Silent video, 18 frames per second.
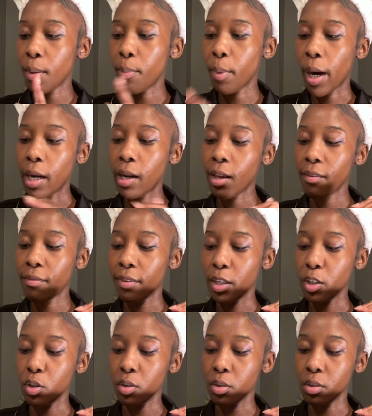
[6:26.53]
brightening
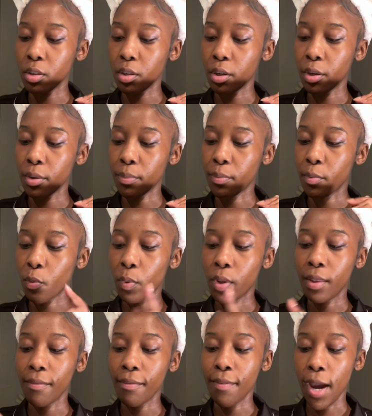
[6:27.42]
facial serum
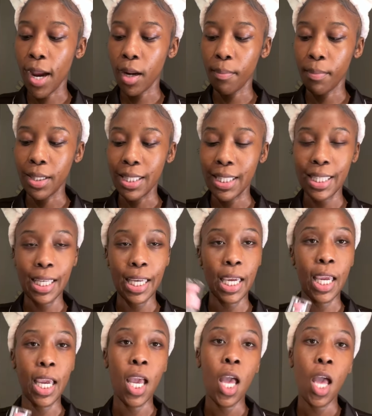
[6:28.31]
with vitamin
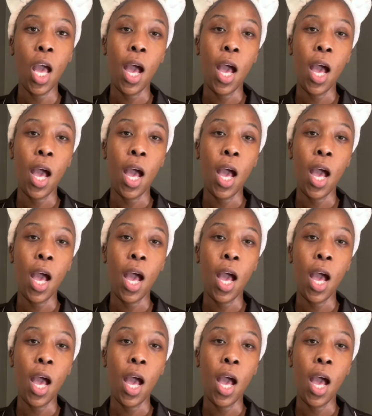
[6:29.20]
C.